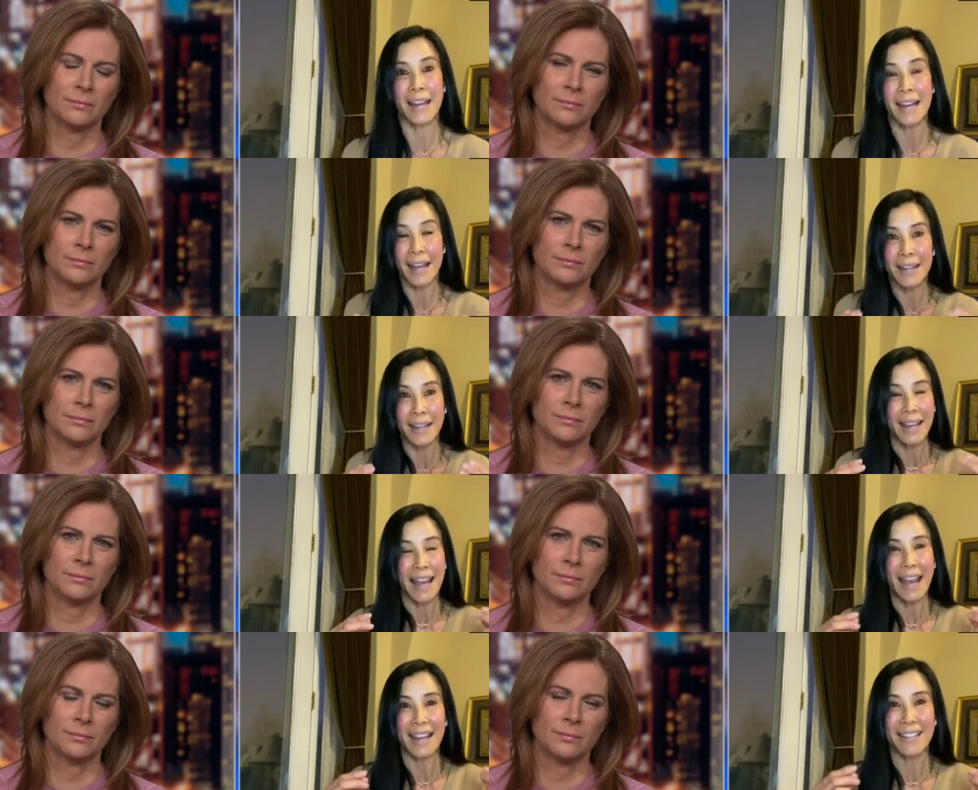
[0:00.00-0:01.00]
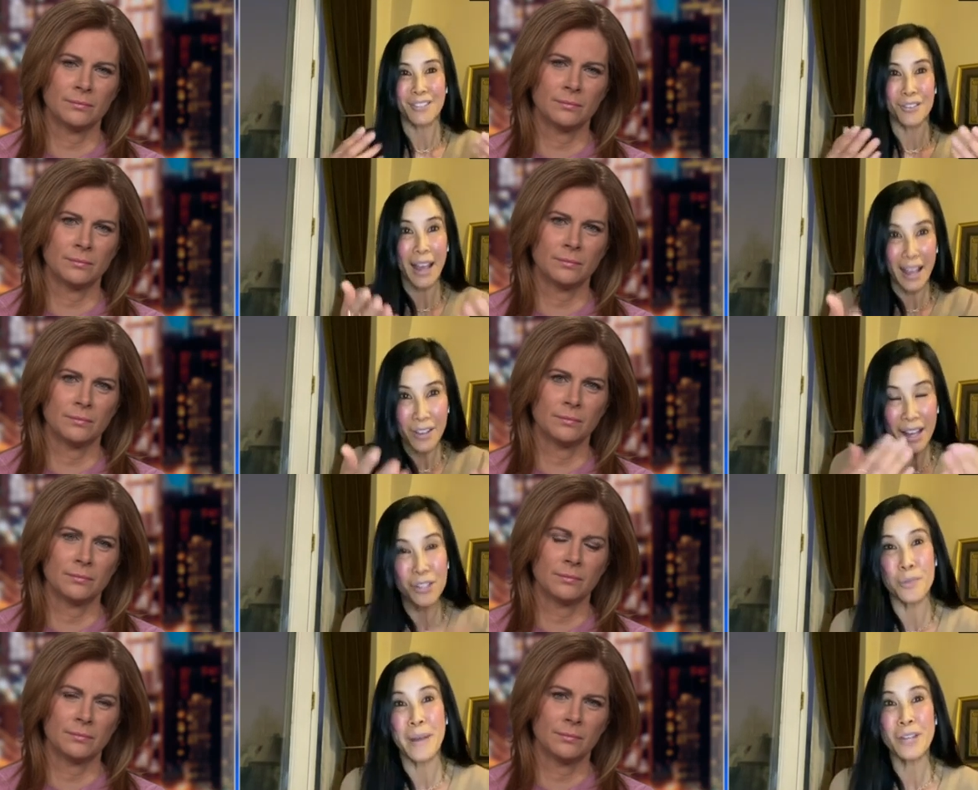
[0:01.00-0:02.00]
Speaker 1: and and and and
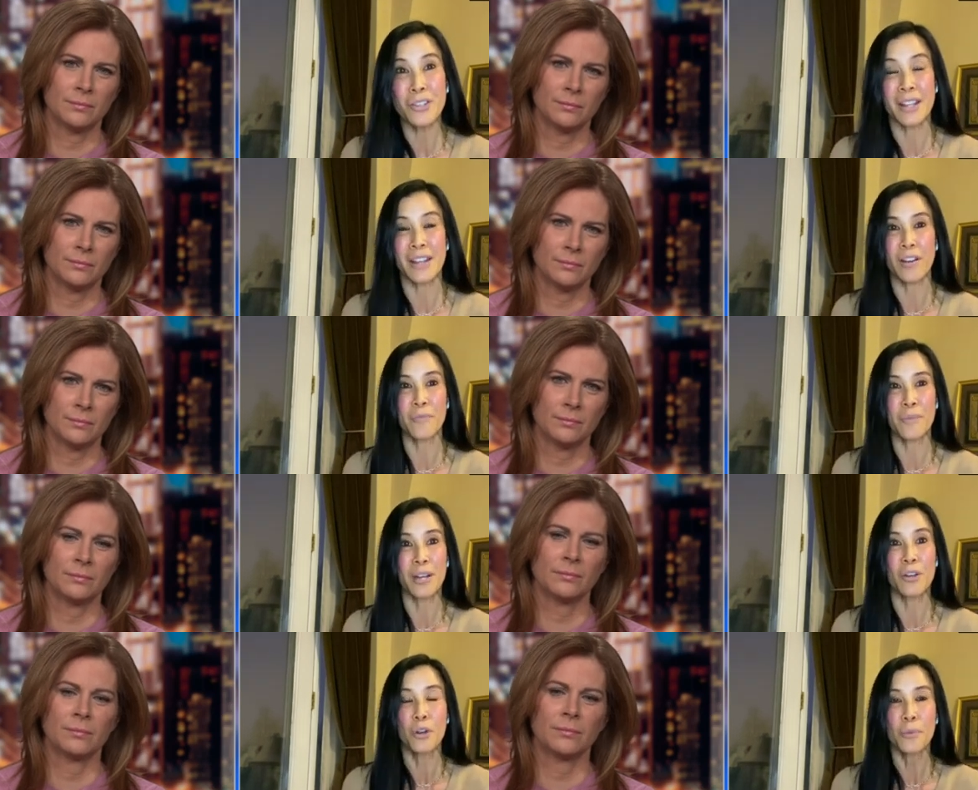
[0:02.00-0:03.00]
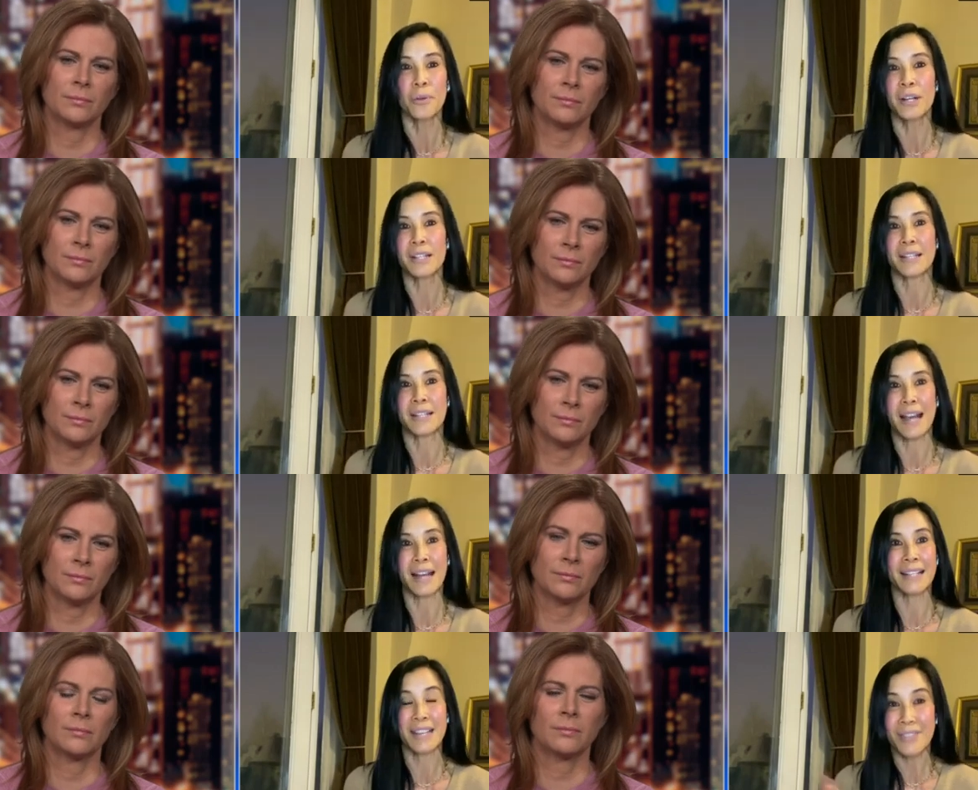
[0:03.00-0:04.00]
as you mentioned, there have been numerous
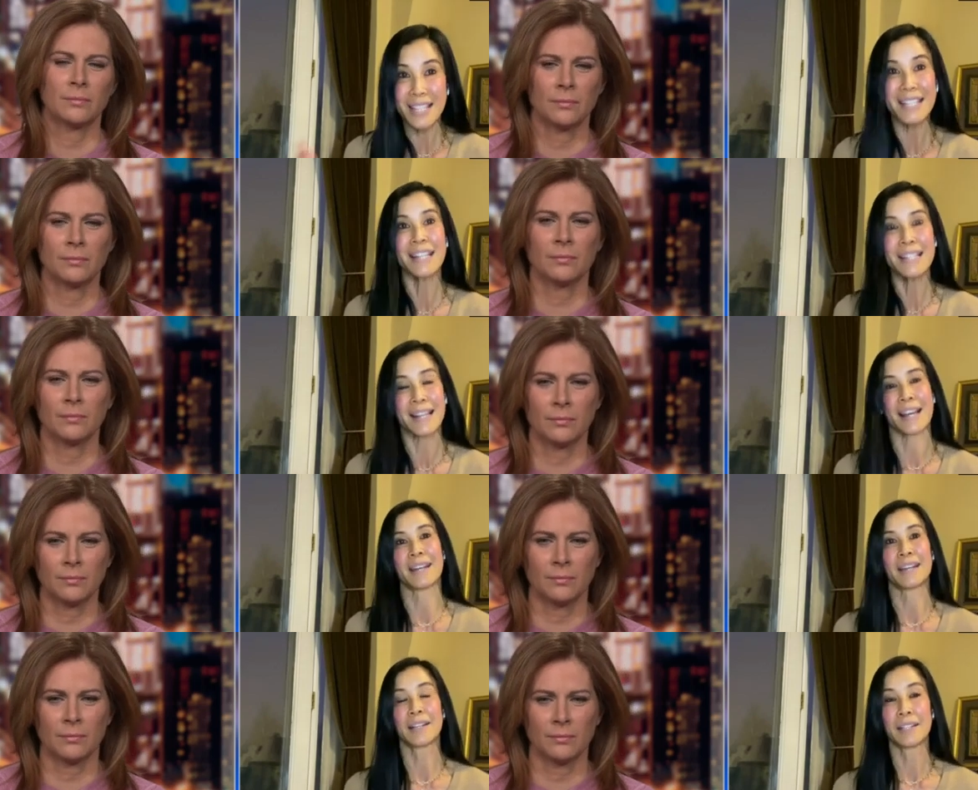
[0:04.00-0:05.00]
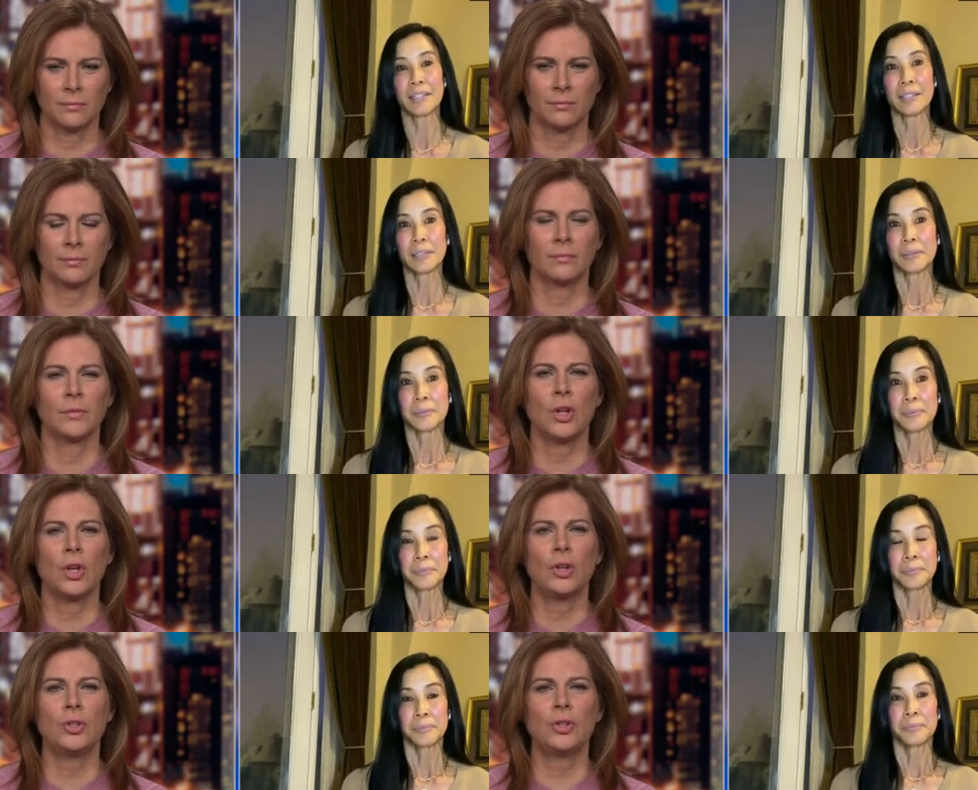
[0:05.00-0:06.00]
attacks even since then.
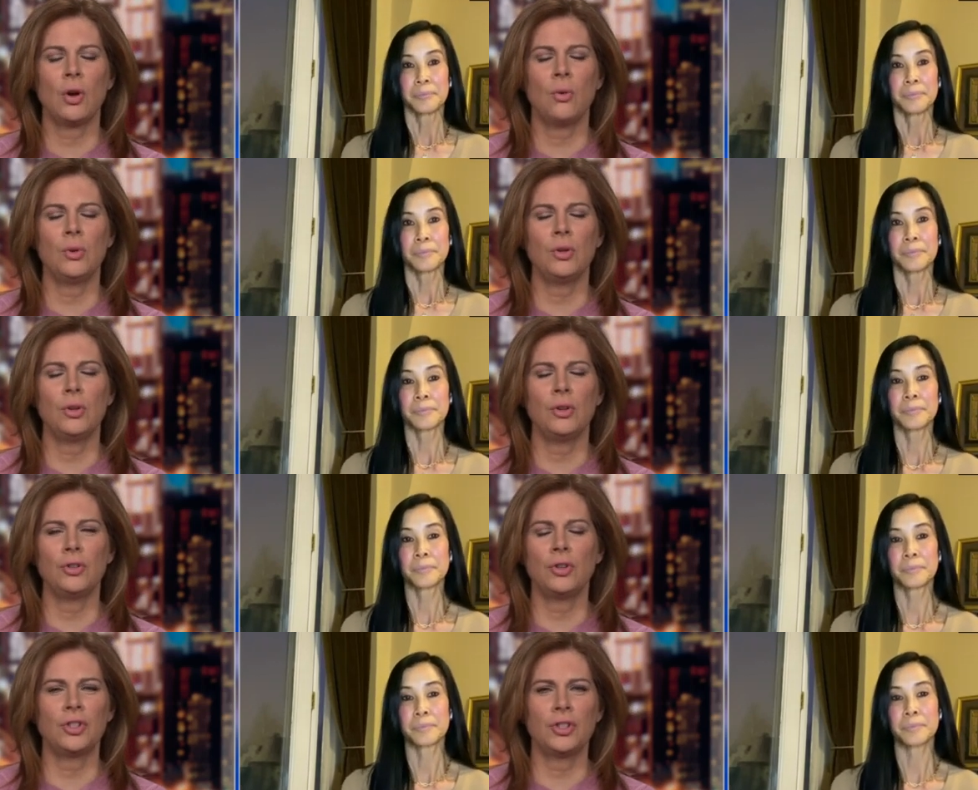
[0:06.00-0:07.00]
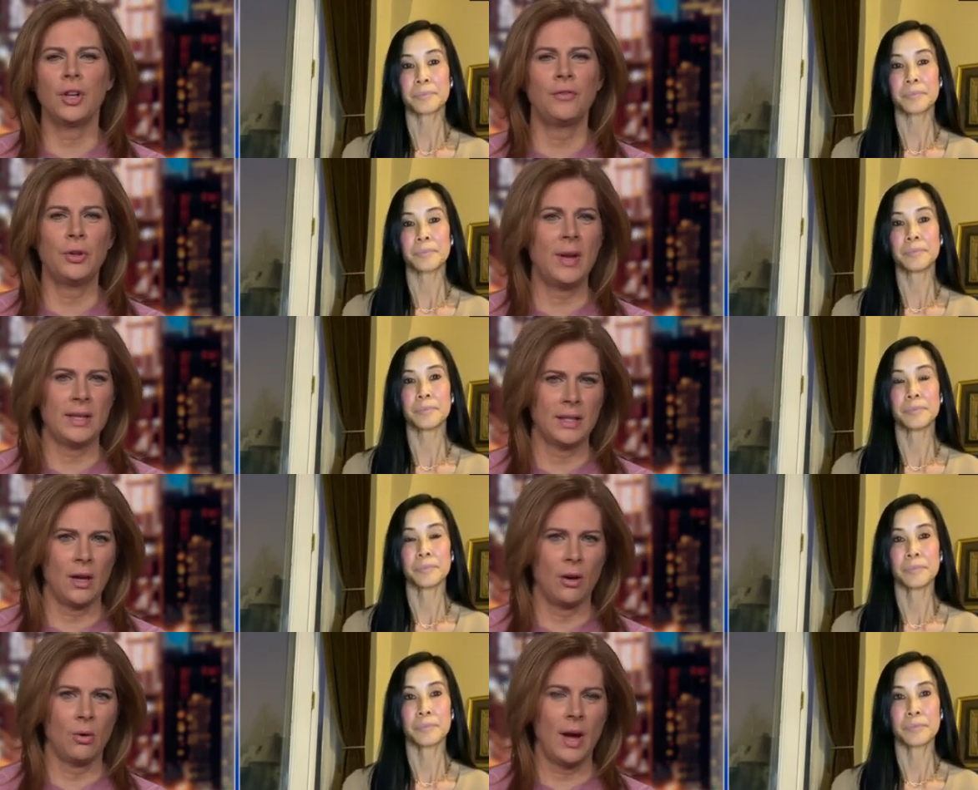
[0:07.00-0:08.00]
Speaker 2: So just a few days
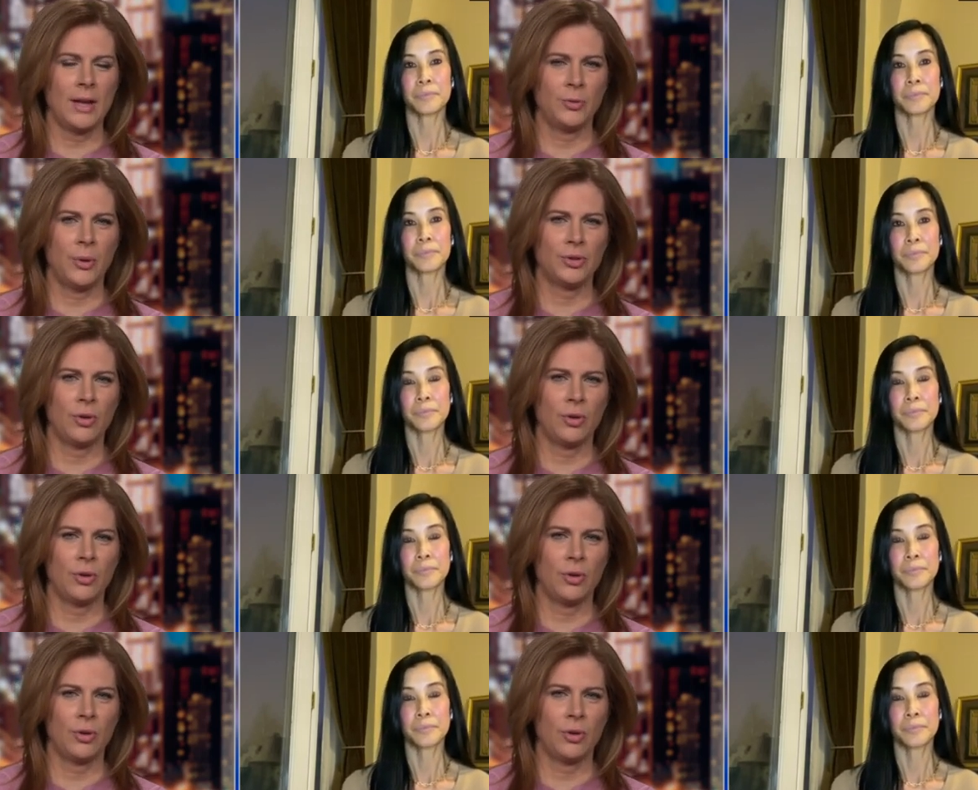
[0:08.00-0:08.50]
ago, I spoke to a